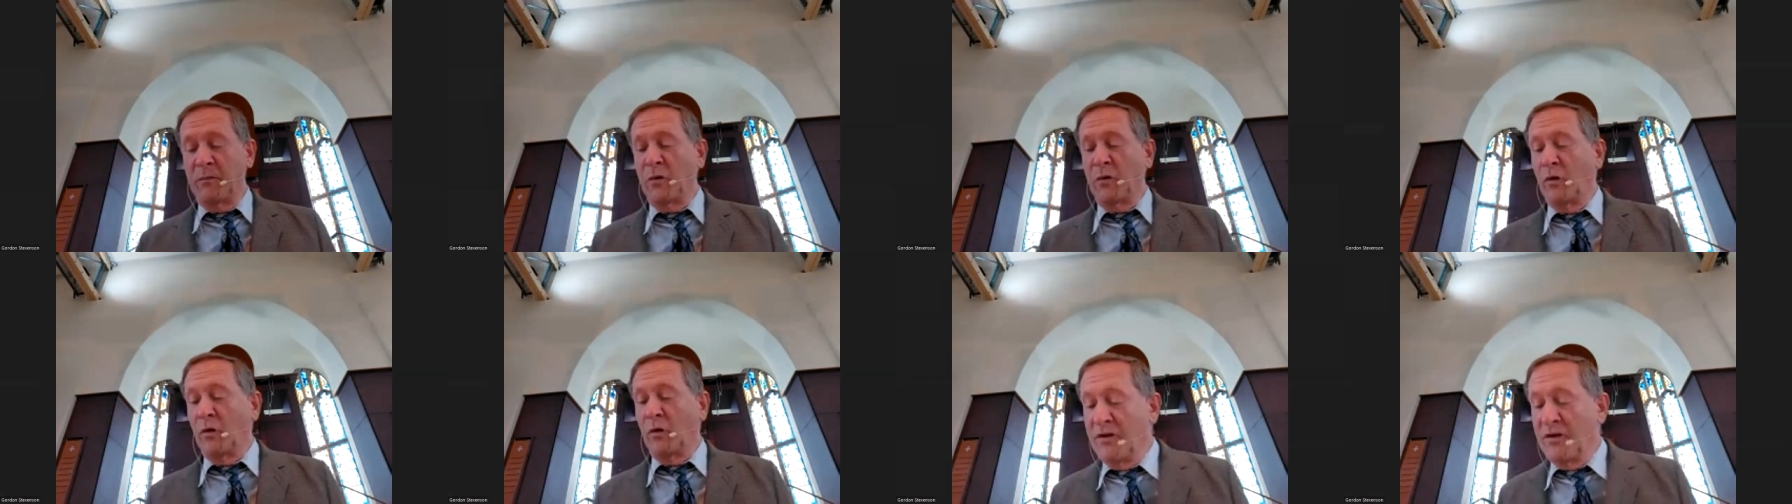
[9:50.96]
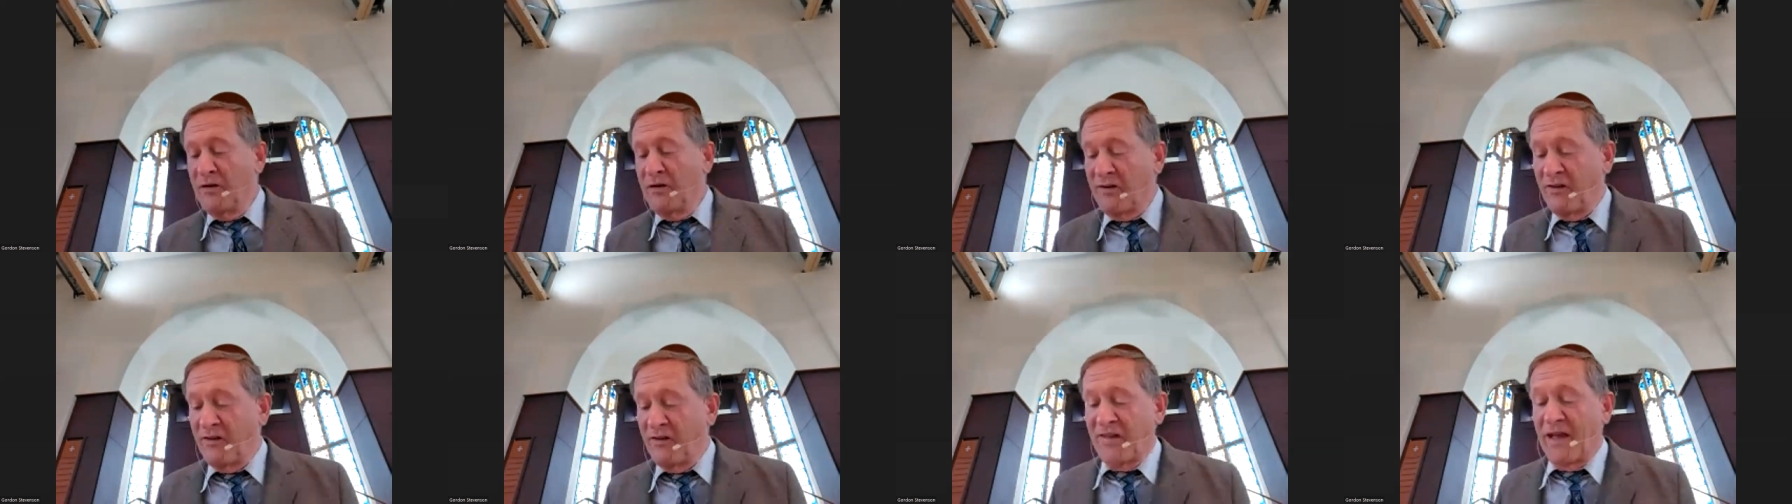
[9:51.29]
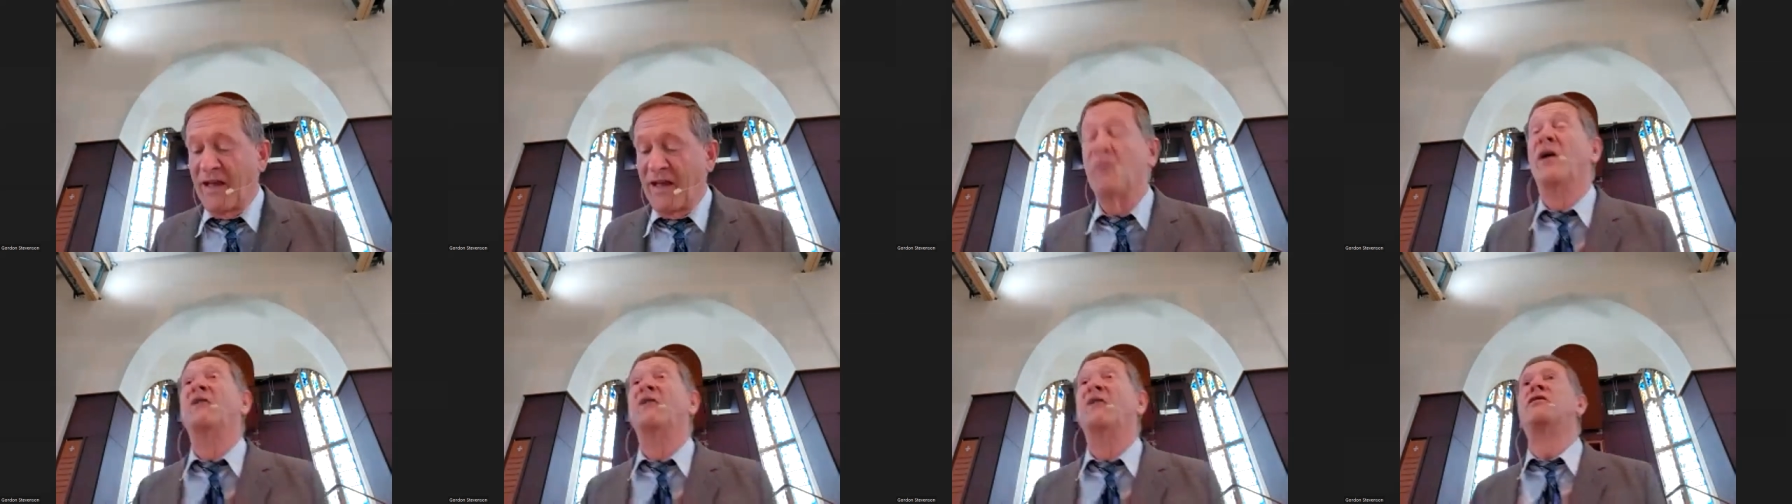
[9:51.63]
Paul uses
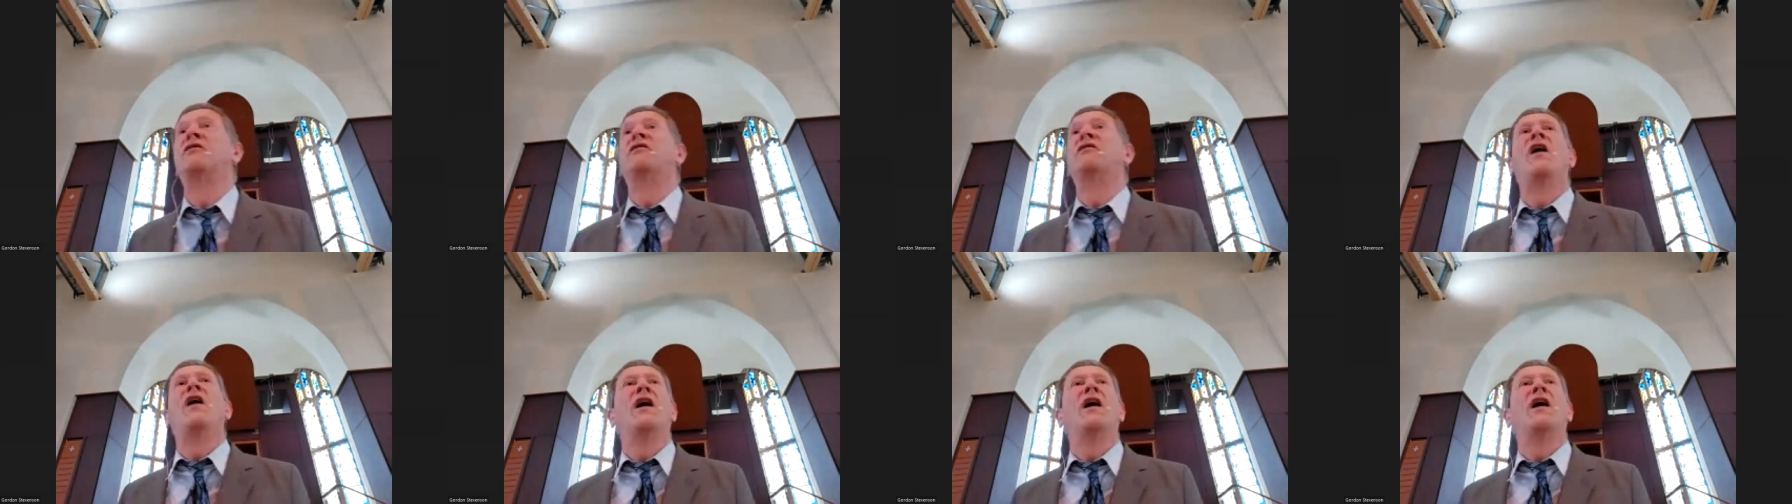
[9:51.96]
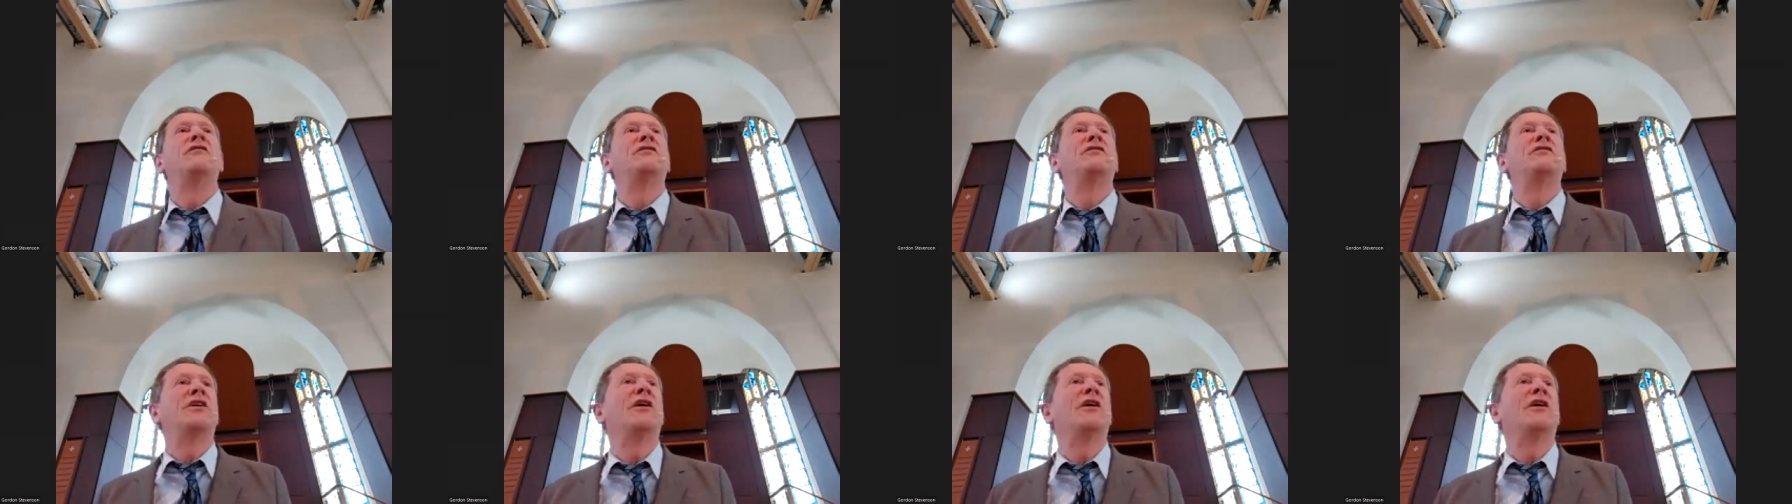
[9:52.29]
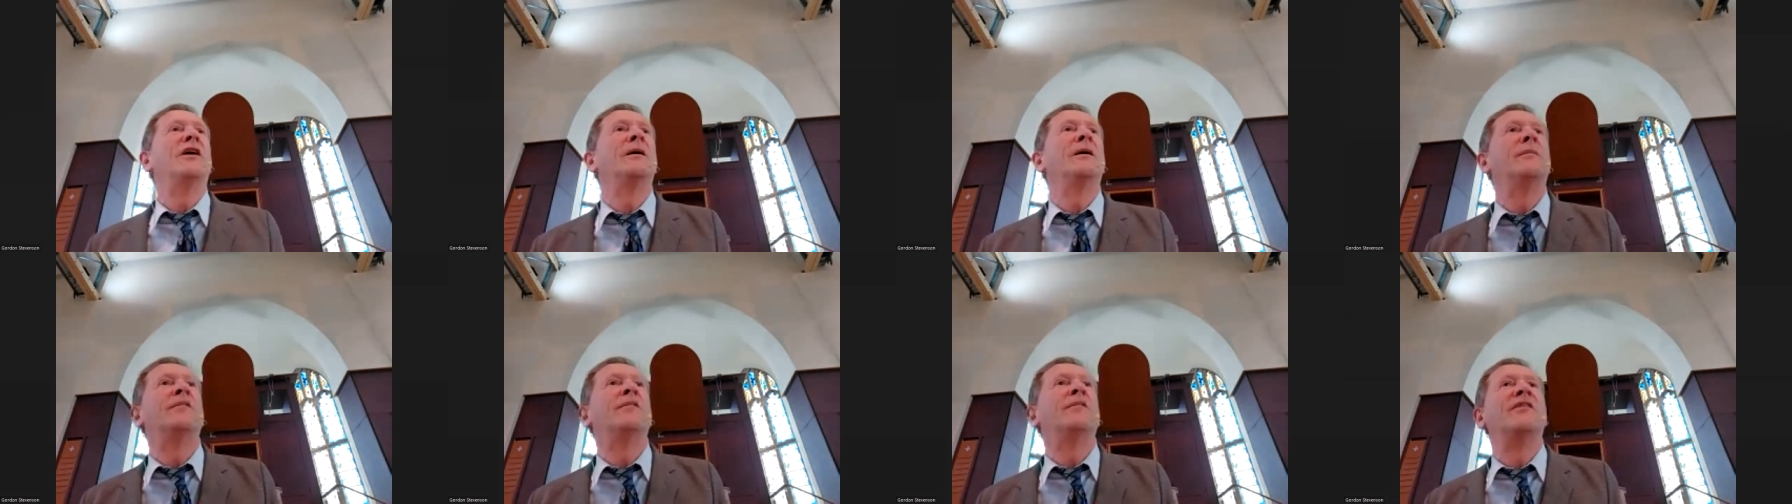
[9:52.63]
that word five
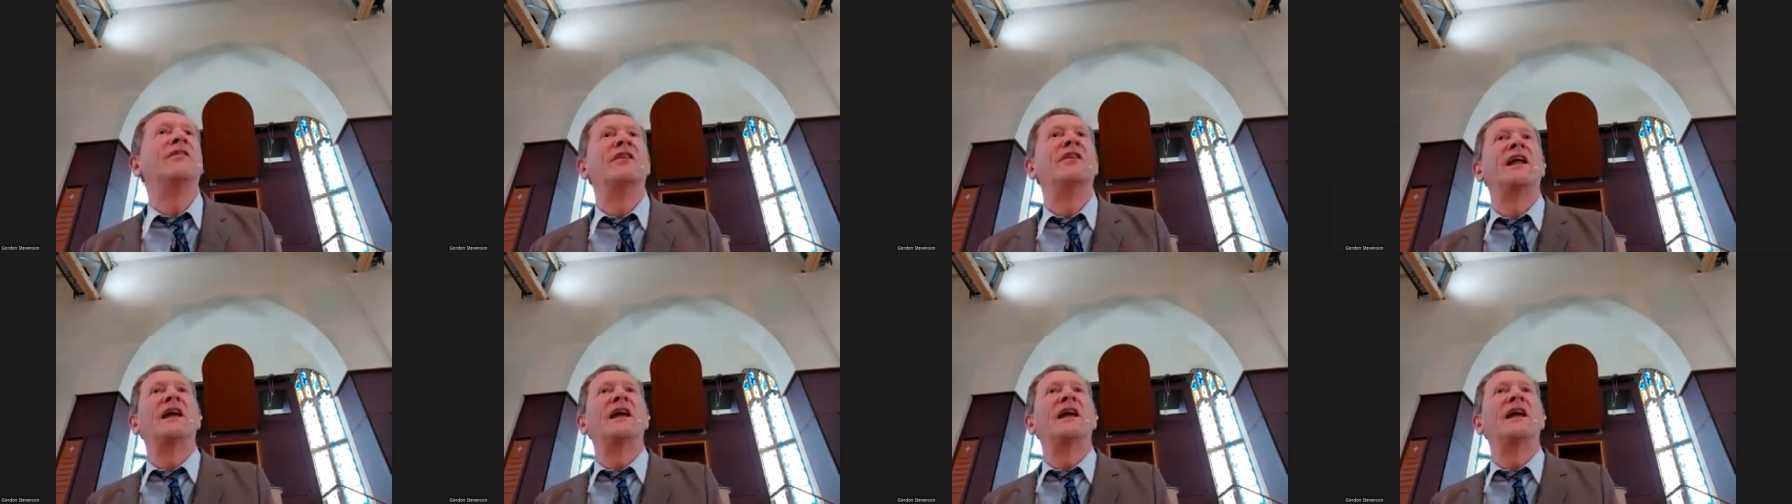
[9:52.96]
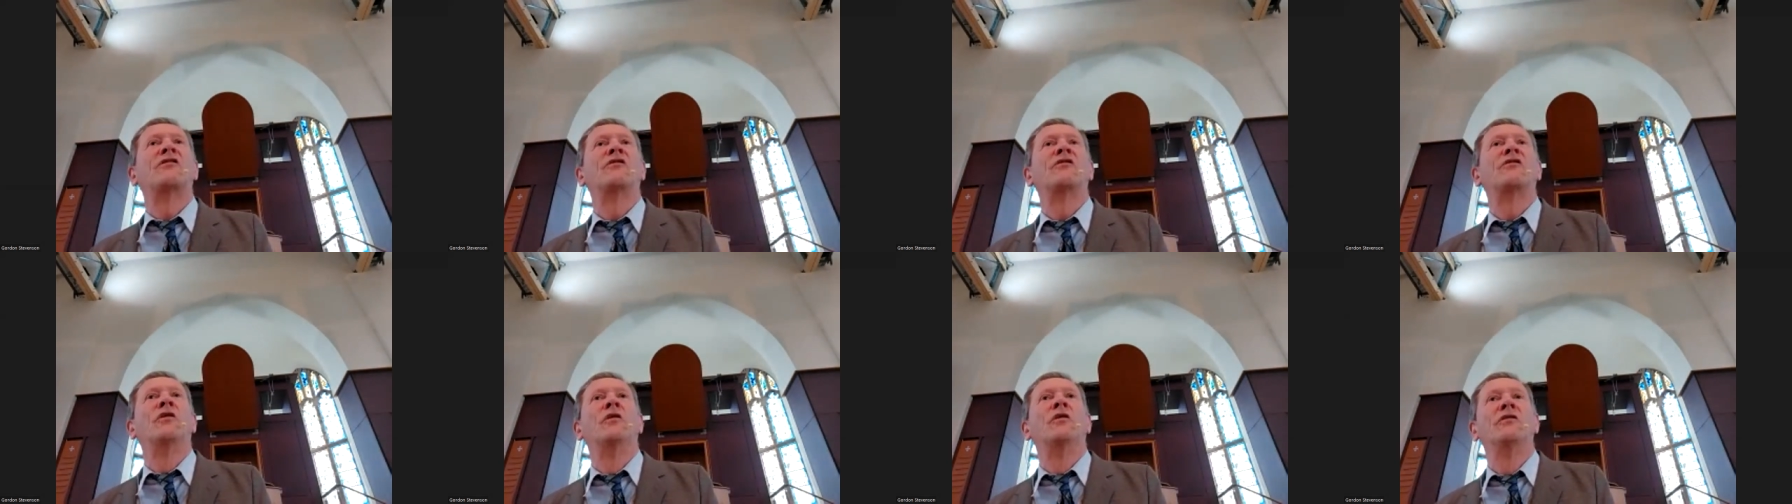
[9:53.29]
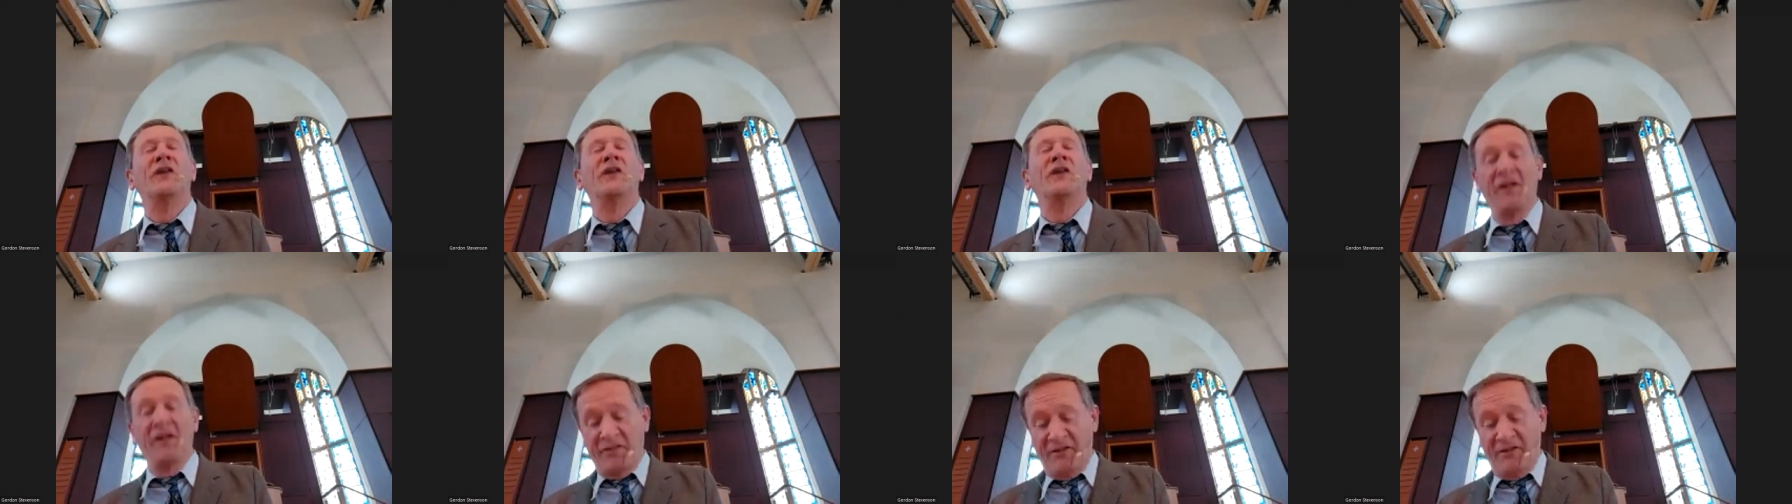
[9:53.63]
times in the next four
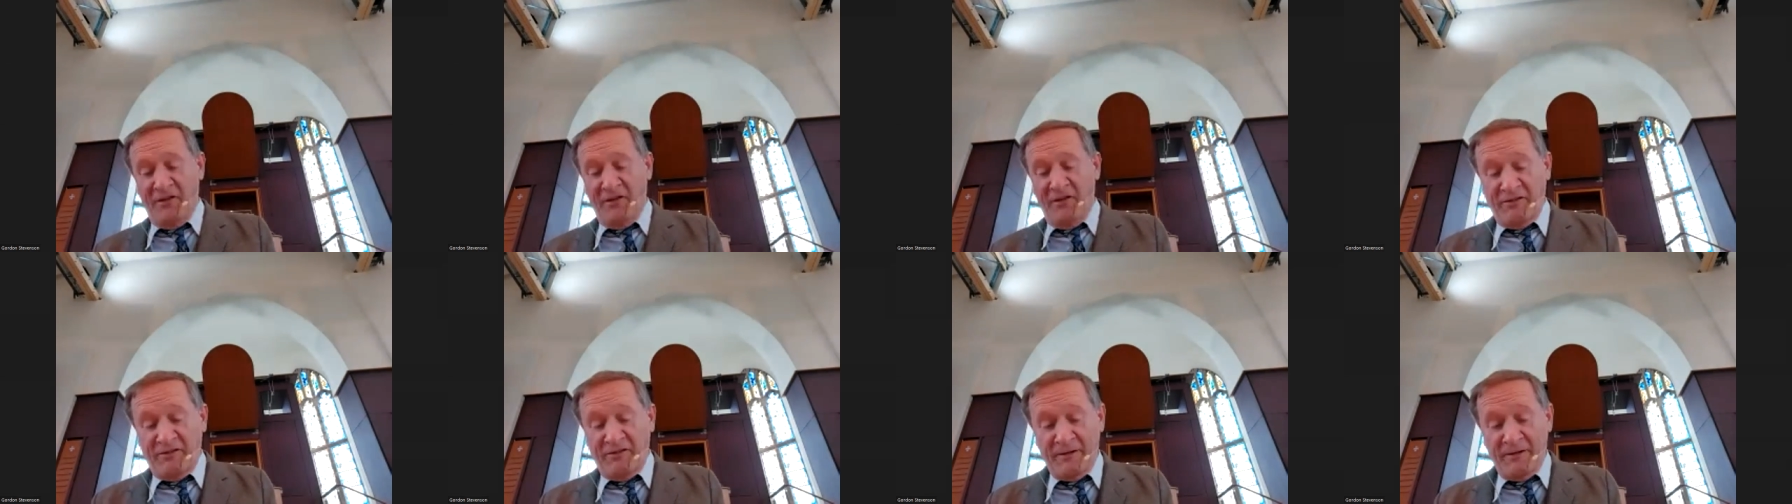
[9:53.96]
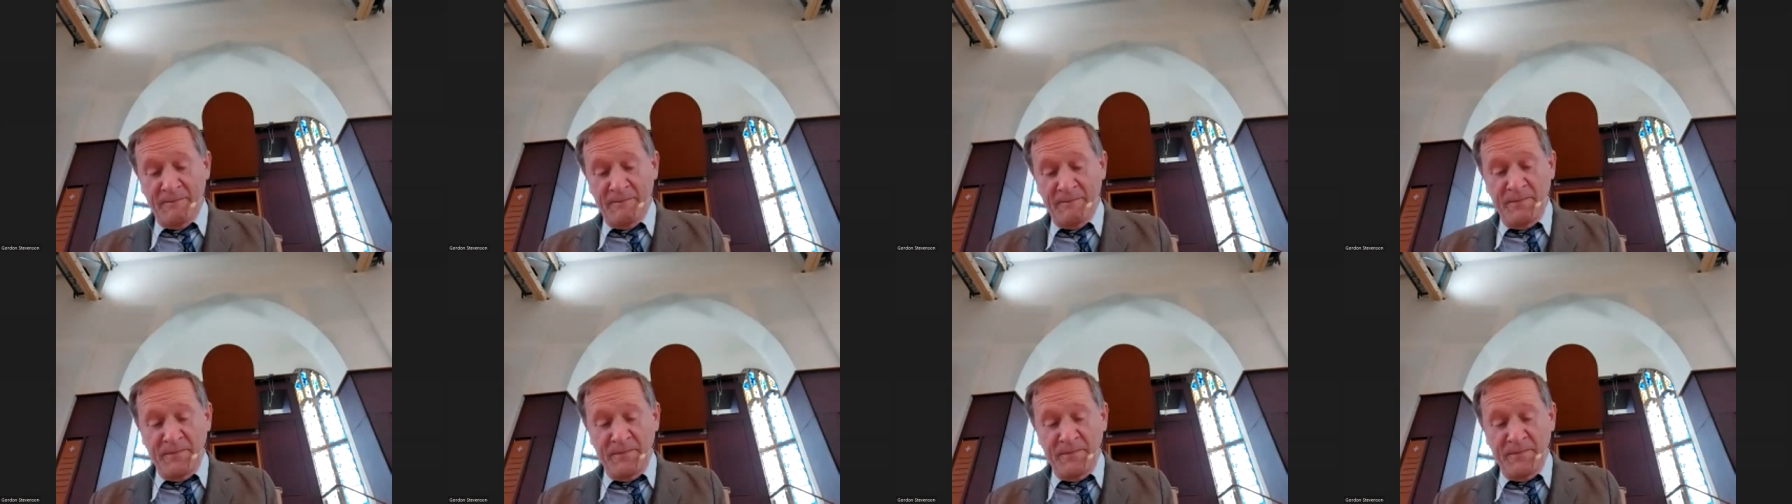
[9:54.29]
verses.